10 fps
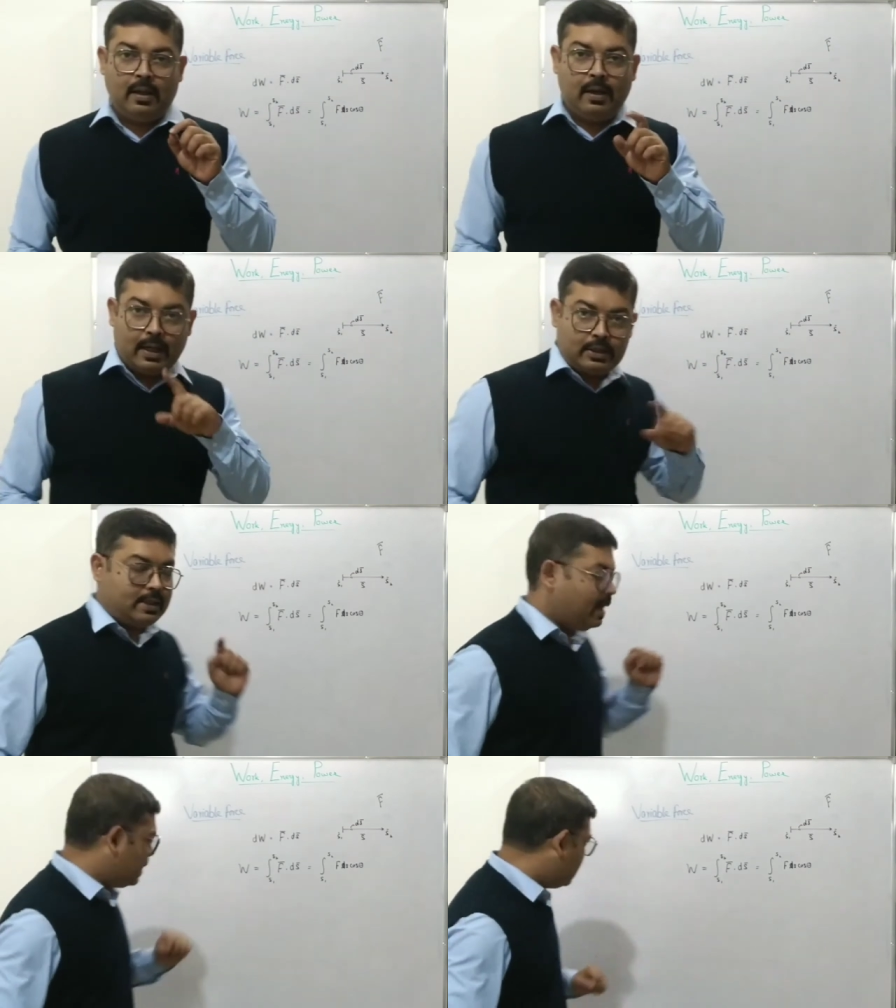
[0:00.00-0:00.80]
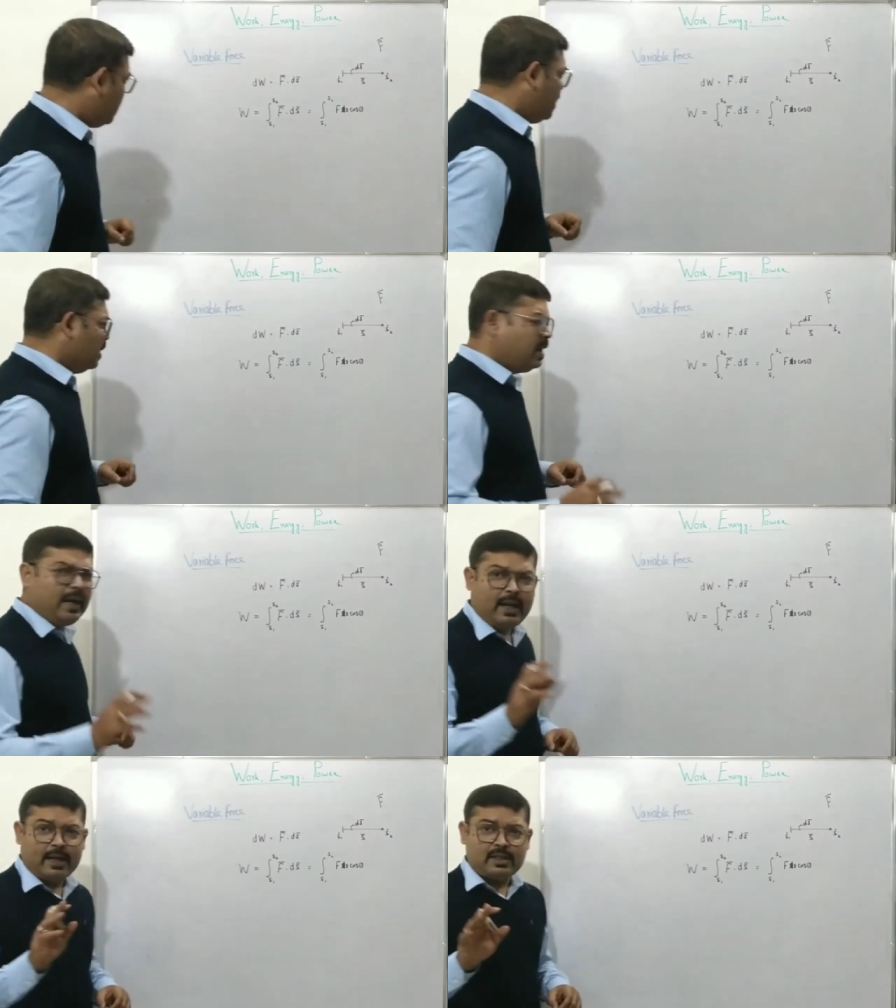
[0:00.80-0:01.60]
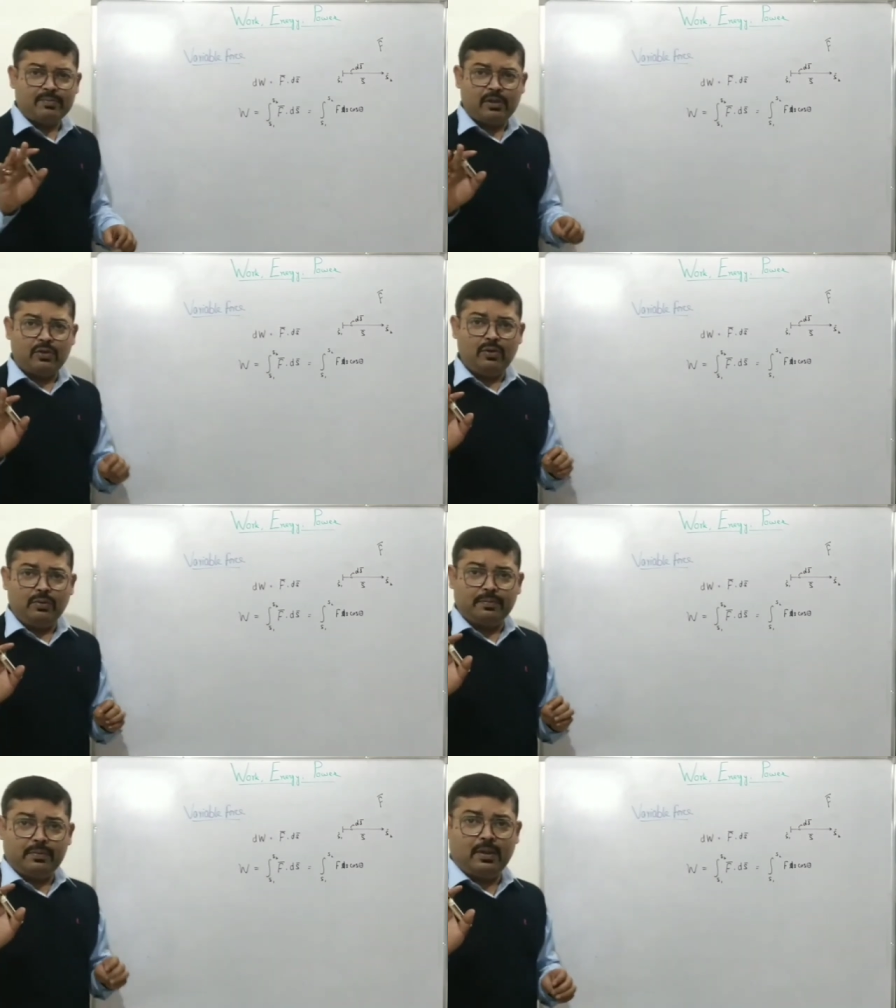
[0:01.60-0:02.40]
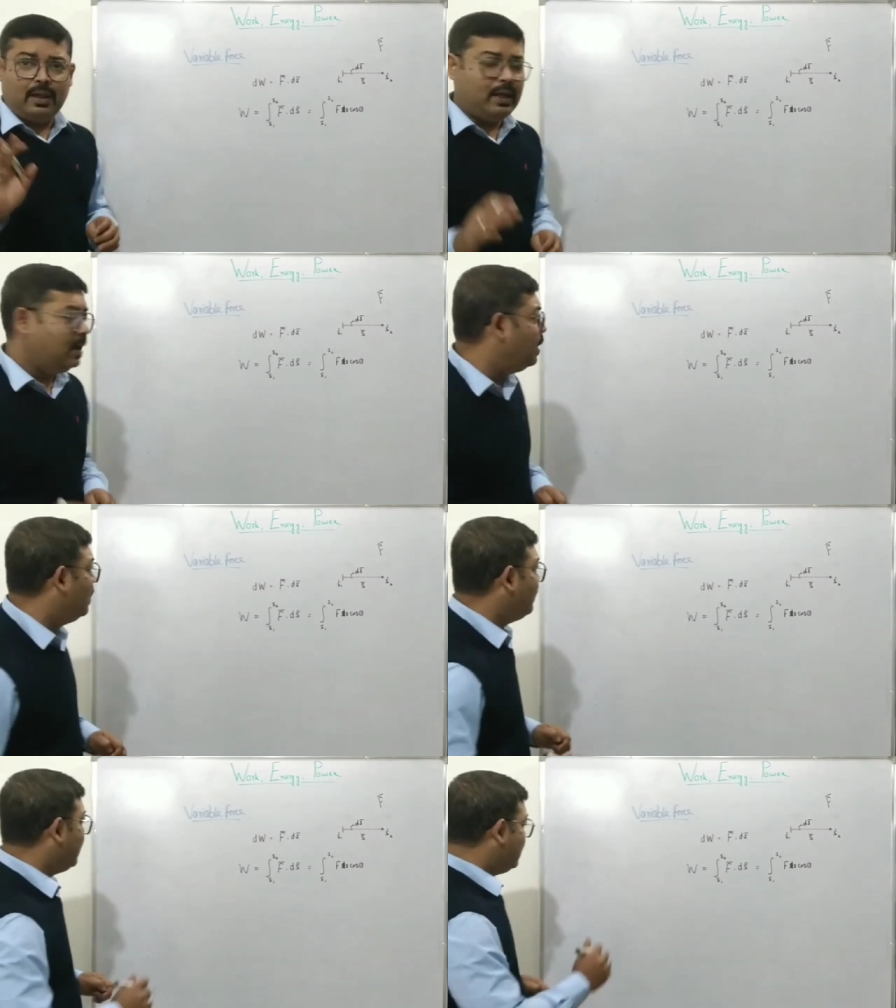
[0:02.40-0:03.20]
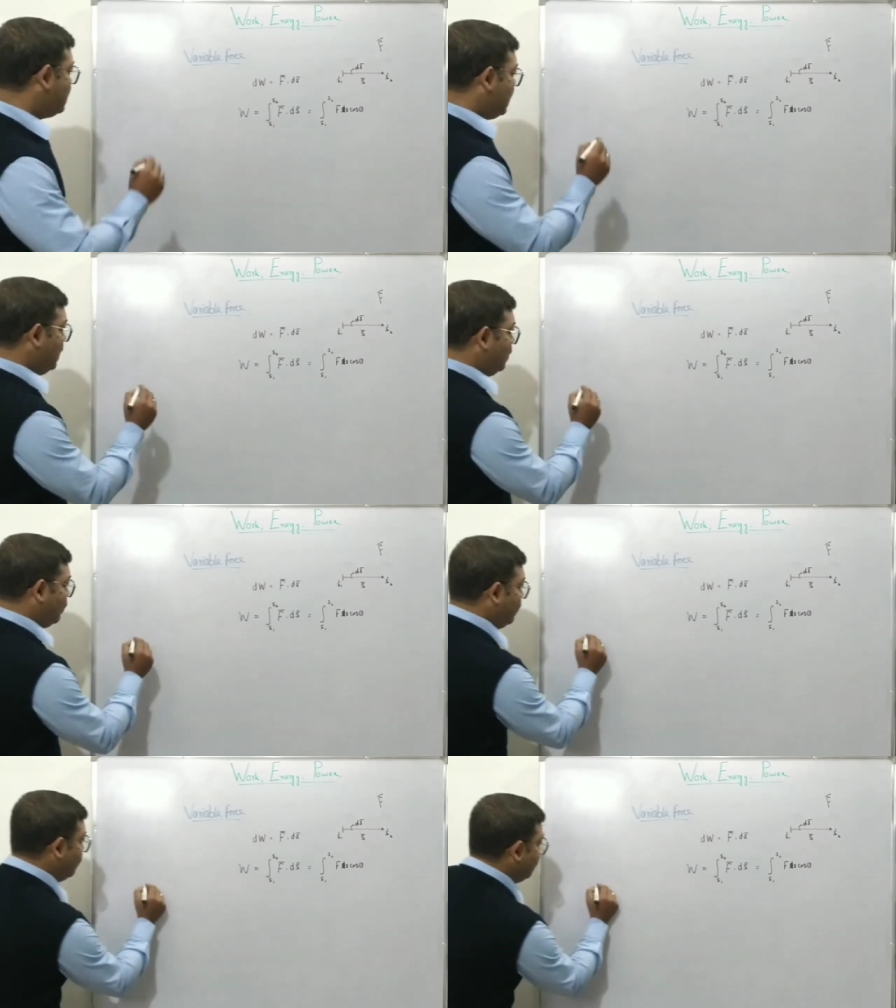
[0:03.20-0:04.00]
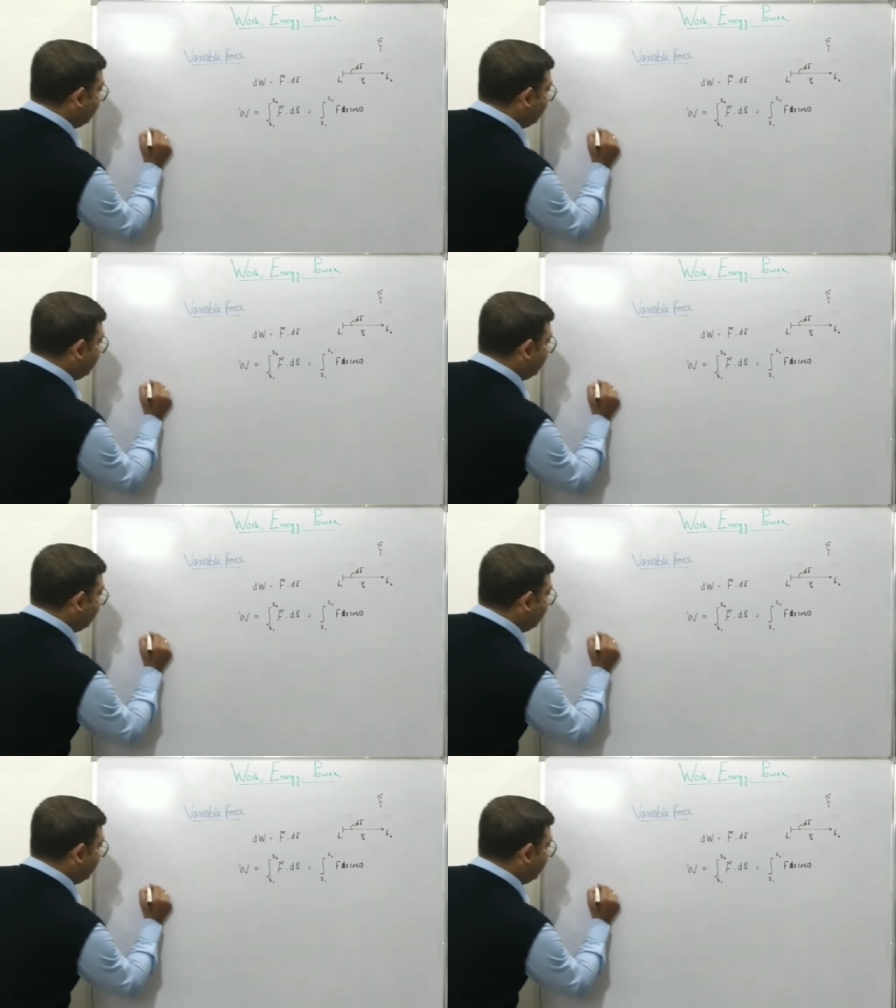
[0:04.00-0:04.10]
Let's take an example to make this clear to you.